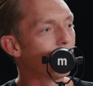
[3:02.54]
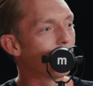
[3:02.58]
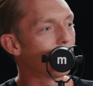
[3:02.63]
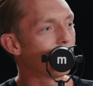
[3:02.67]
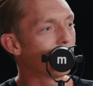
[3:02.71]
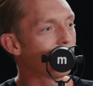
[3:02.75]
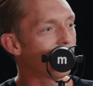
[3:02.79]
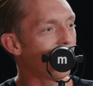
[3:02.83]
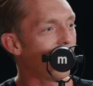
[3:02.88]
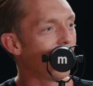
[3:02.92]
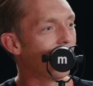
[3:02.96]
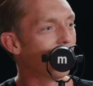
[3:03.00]
in
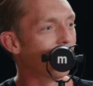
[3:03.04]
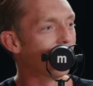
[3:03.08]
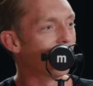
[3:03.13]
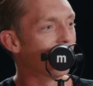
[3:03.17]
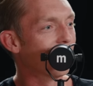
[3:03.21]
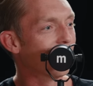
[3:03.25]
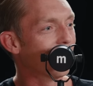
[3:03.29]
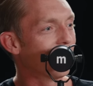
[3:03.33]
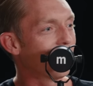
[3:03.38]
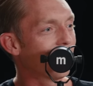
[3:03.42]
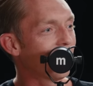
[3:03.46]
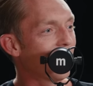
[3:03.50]

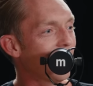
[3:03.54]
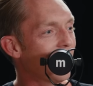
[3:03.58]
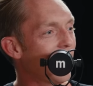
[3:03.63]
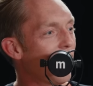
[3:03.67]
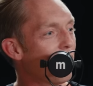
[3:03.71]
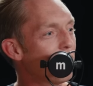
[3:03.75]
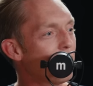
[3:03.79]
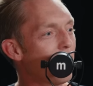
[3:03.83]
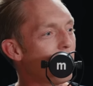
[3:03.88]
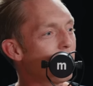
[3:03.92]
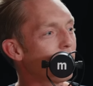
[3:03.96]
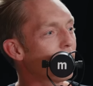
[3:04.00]
ourselves. And
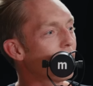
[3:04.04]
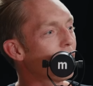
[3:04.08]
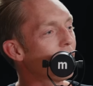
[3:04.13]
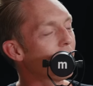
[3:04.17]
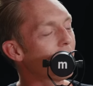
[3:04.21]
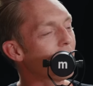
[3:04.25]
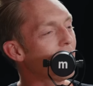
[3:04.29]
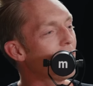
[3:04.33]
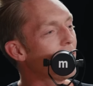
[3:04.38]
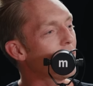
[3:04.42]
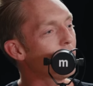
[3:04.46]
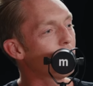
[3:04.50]
I've never
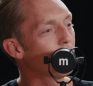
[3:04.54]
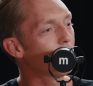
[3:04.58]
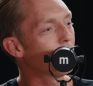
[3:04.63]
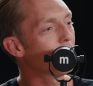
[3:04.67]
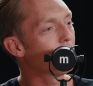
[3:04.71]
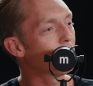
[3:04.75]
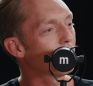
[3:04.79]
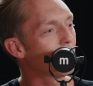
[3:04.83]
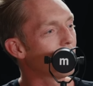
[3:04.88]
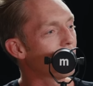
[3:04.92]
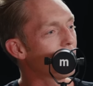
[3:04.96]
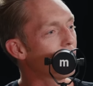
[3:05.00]
heard
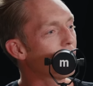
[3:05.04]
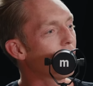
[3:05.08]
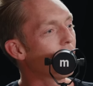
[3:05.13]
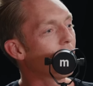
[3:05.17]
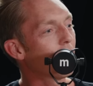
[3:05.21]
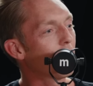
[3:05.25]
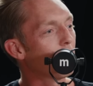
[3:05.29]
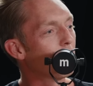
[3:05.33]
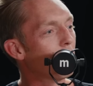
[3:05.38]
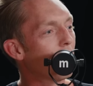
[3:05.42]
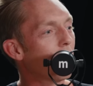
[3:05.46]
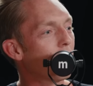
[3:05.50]
anyone really
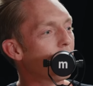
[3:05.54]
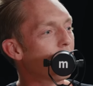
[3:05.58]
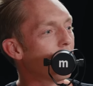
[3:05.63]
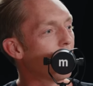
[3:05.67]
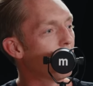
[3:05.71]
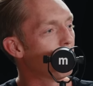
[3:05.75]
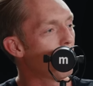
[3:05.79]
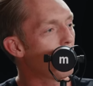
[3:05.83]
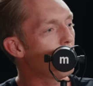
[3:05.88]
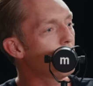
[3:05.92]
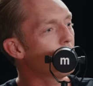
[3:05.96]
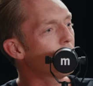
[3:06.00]
talk about
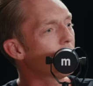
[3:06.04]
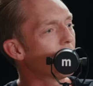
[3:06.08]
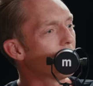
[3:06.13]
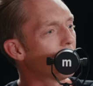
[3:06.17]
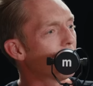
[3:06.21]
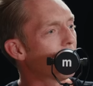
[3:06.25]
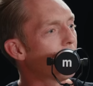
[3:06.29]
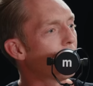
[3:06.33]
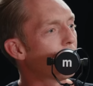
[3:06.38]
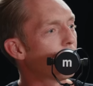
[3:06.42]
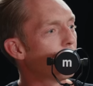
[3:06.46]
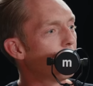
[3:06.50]
that. Maybe you
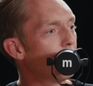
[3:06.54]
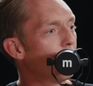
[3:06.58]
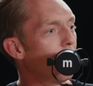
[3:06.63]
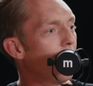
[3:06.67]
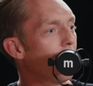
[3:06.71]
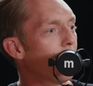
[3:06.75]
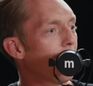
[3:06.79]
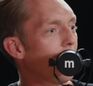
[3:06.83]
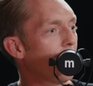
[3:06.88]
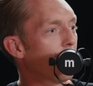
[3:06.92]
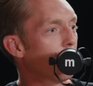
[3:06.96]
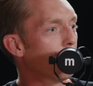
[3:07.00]
could
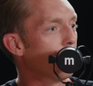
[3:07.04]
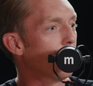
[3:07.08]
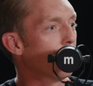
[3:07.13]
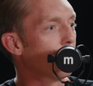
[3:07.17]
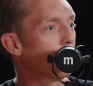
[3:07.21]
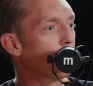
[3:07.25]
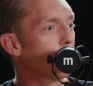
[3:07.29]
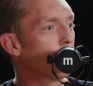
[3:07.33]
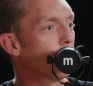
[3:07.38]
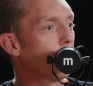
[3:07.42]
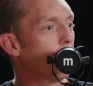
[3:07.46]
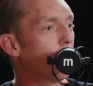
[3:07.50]
clarify that a
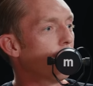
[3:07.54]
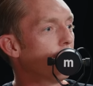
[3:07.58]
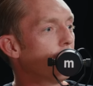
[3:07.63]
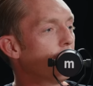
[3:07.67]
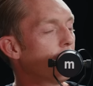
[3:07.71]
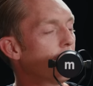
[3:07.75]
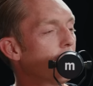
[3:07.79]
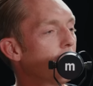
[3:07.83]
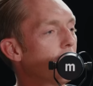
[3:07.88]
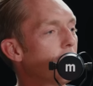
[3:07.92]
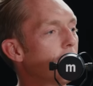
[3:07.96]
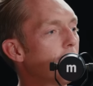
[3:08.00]
bit for mm-hmm.
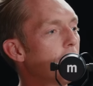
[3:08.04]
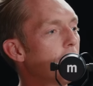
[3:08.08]
us.